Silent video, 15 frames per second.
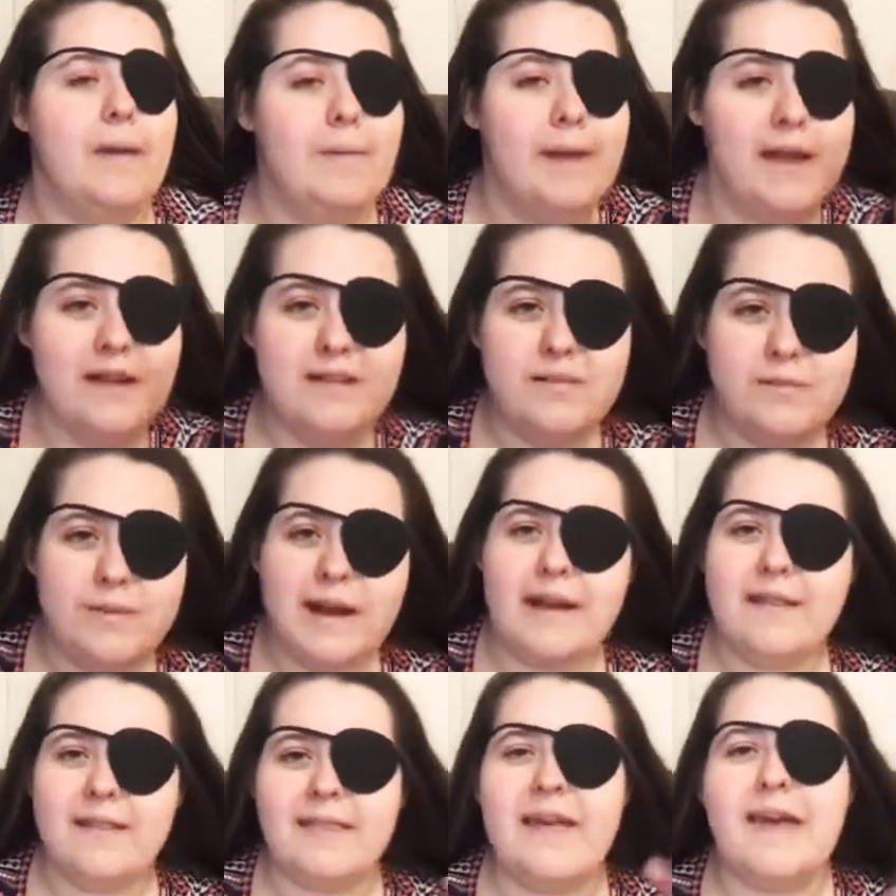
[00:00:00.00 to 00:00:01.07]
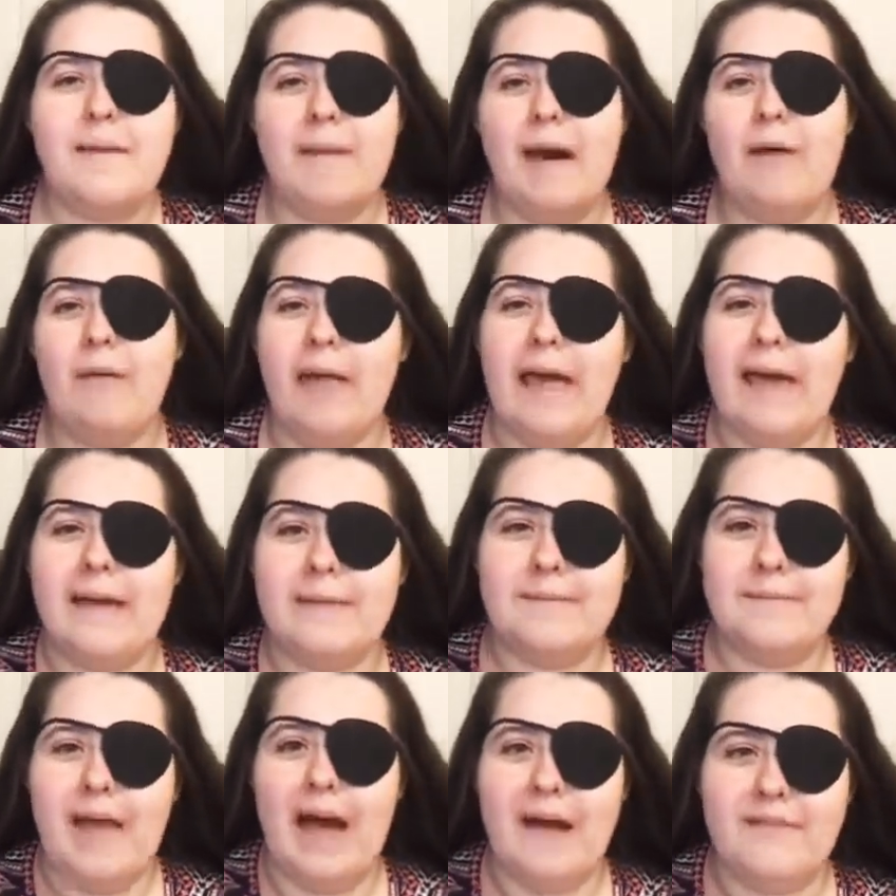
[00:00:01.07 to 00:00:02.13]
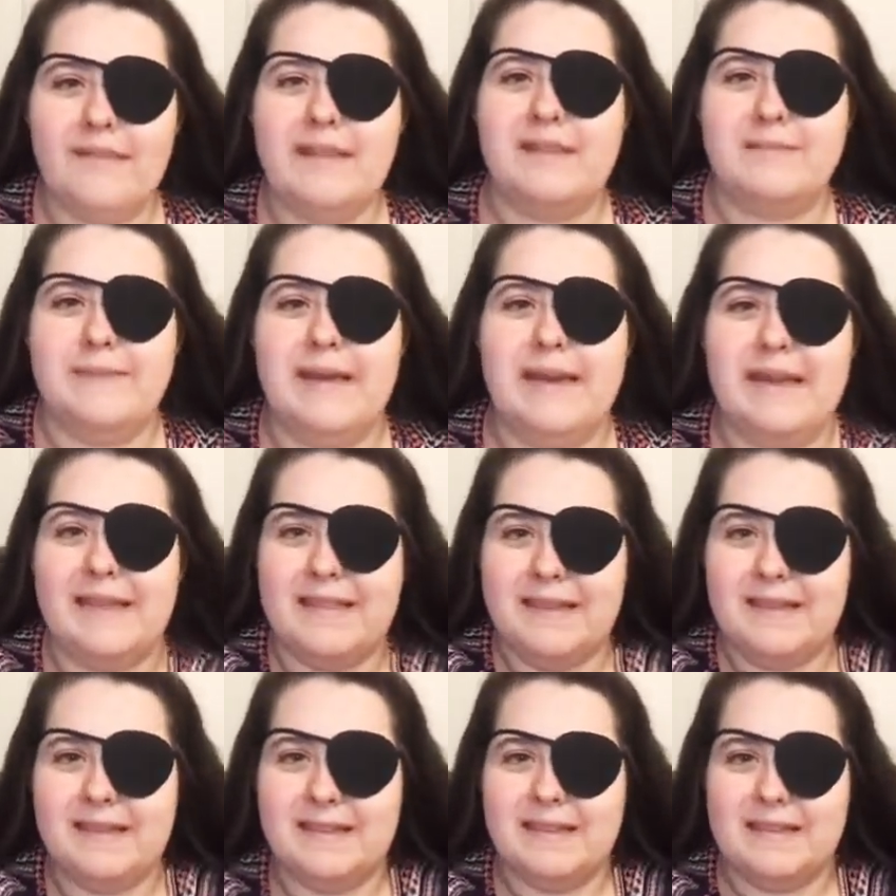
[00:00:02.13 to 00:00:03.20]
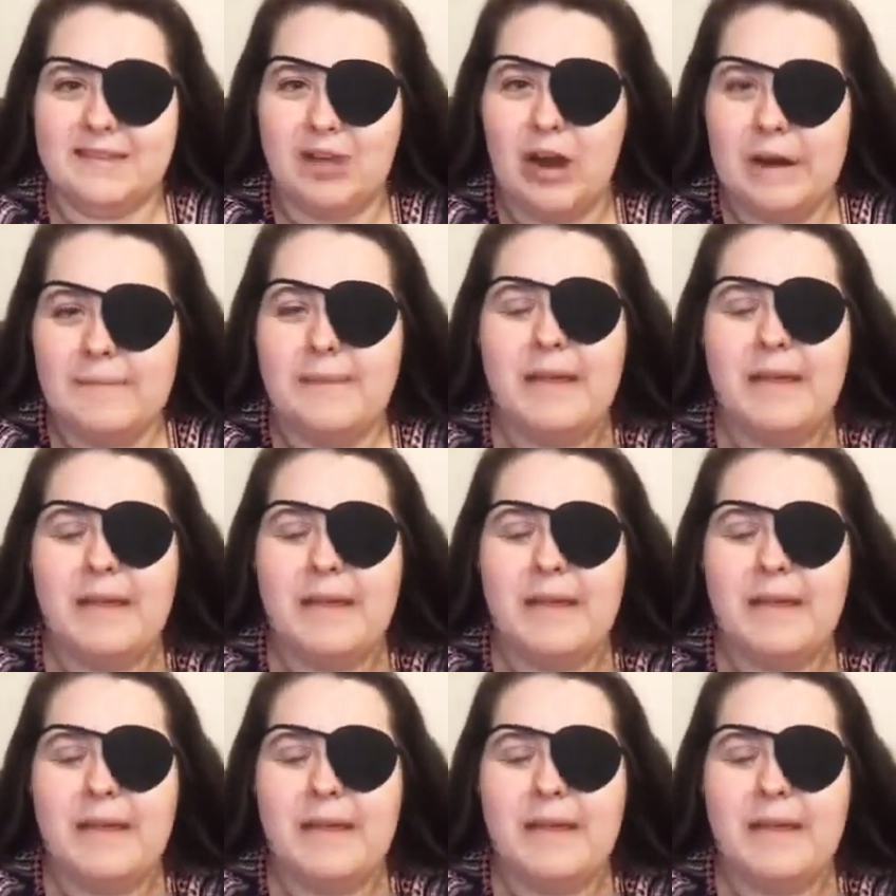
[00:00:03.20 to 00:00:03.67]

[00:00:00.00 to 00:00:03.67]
But here's where the thing about, like, the IVs being in this arm